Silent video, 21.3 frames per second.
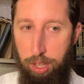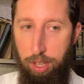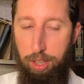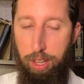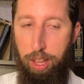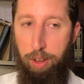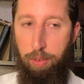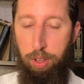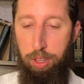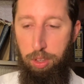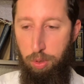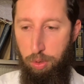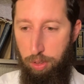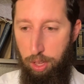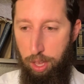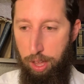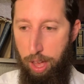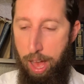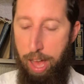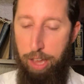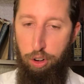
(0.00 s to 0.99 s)
Like when you
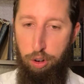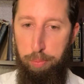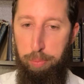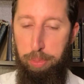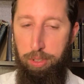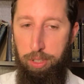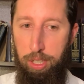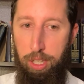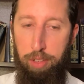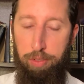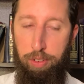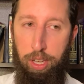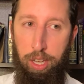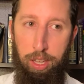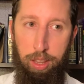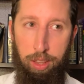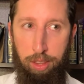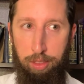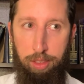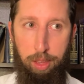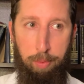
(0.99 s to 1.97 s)
say, I don't believe
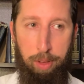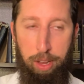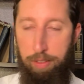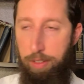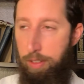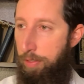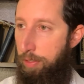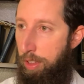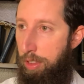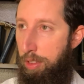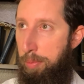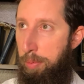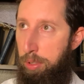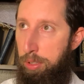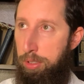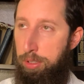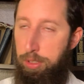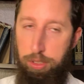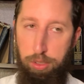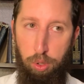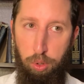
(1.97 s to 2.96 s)
in some kind of
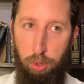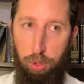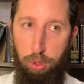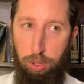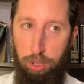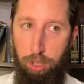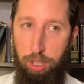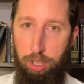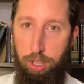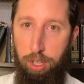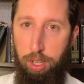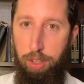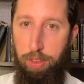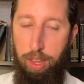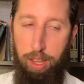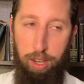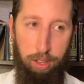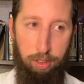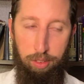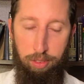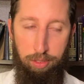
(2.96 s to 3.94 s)
invisible soul
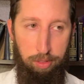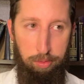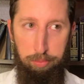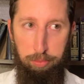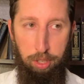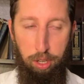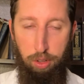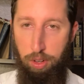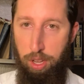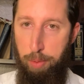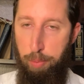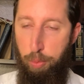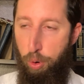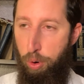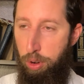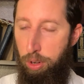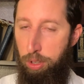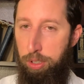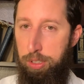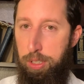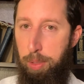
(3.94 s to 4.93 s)
that is, you know,
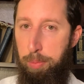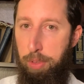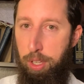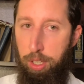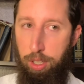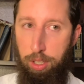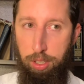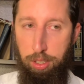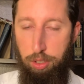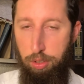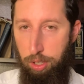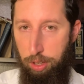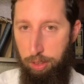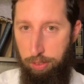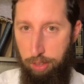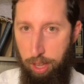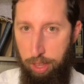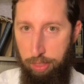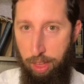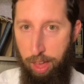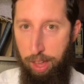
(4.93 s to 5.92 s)
immortal or something, you could
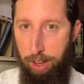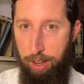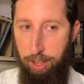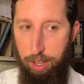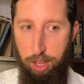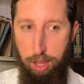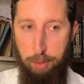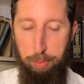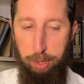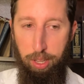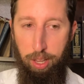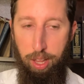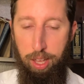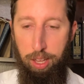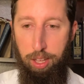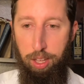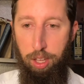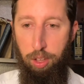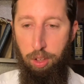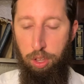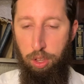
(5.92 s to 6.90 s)
say that. But
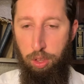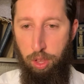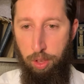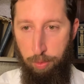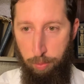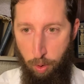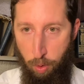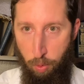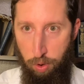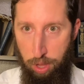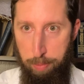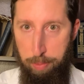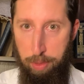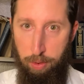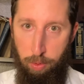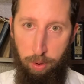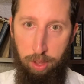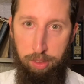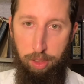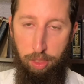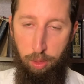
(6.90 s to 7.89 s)
like what we mean
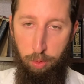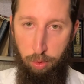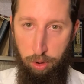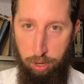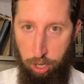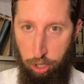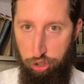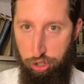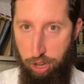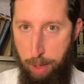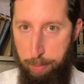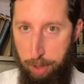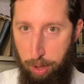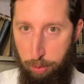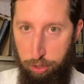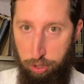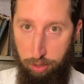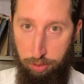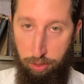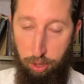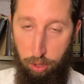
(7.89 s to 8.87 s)
when we say the word neshama,
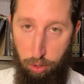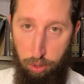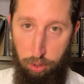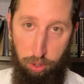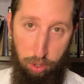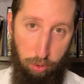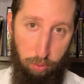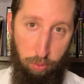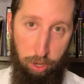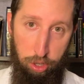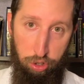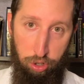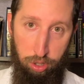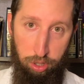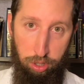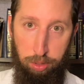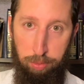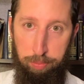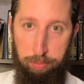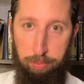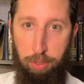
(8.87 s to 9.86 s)
which is the
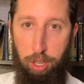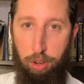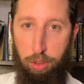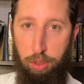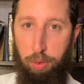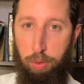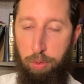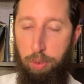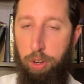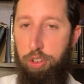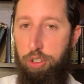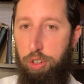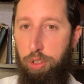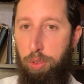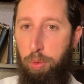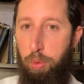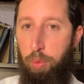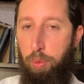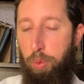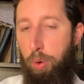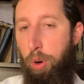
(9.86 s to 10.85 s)
original, you know, the
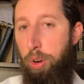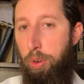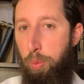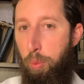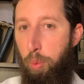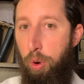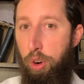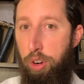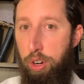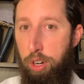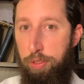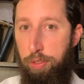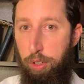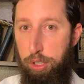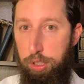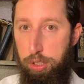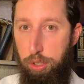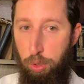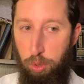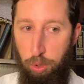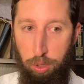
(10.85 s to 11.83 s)
original word for
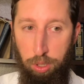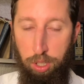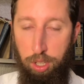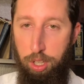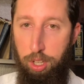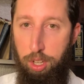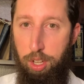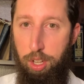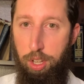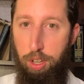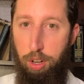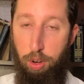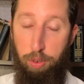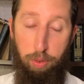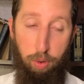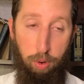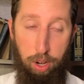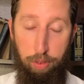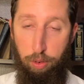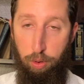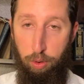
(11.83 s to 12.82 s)
soul, or for
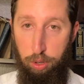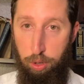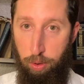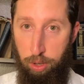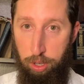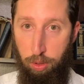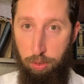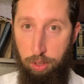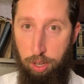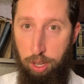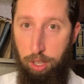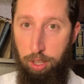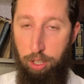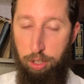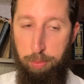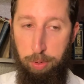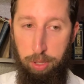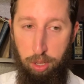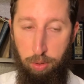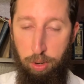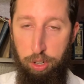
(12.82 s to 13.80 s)
whatever word you want to use in English,
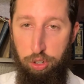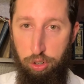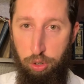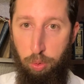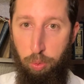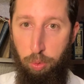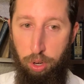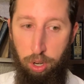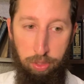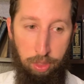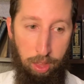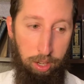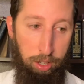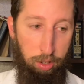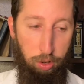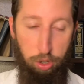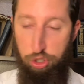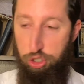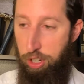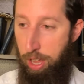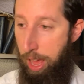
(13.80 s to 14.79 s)
but the original word that
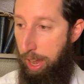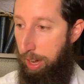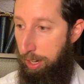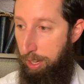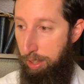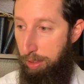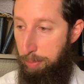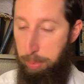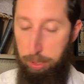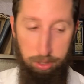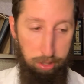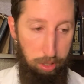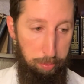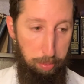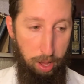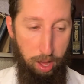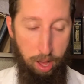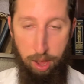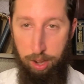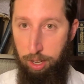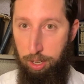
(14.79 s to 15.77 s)
Christianity is built
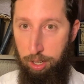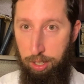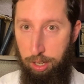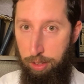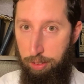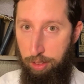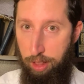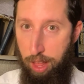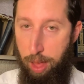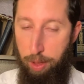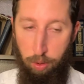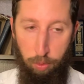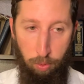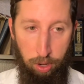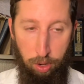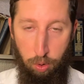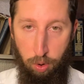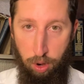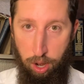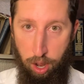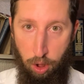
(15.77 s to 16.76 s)
upon and Islam,
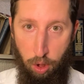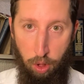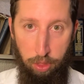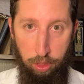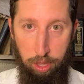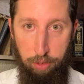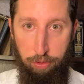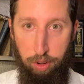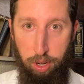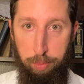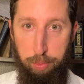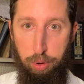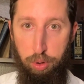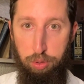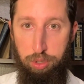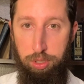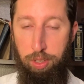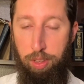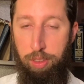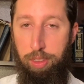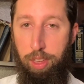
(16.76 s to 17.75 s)
all the different
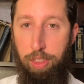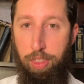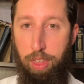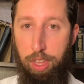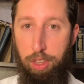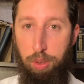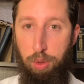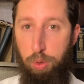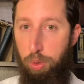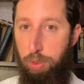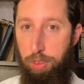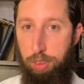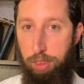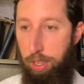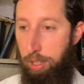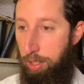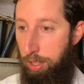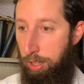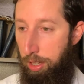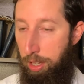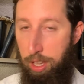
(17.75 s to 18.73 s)
approaches that say that you
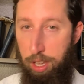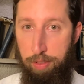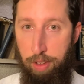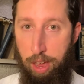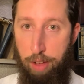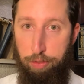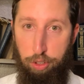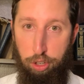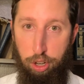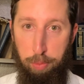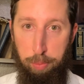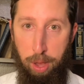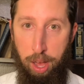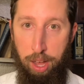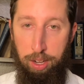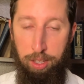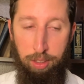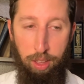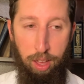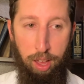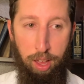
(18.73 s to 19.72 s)
still live after your
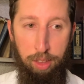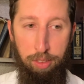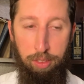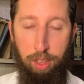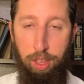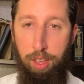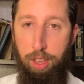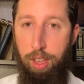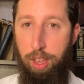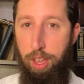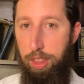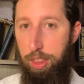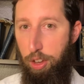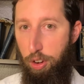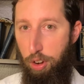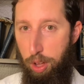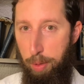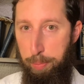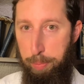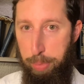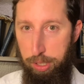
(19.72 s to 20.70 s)
body dies,
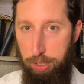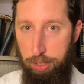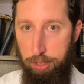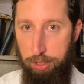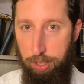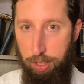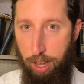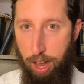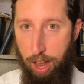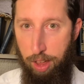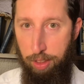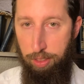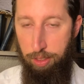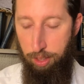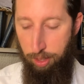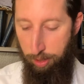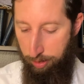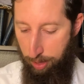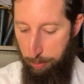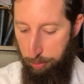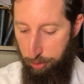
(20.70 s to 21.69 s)
they're all built on
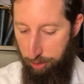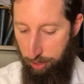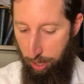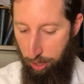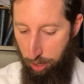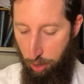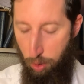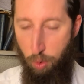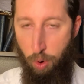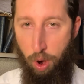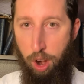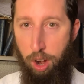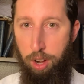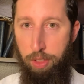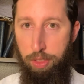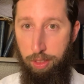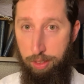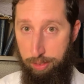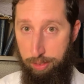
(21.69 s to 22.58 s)
the assumption that you are the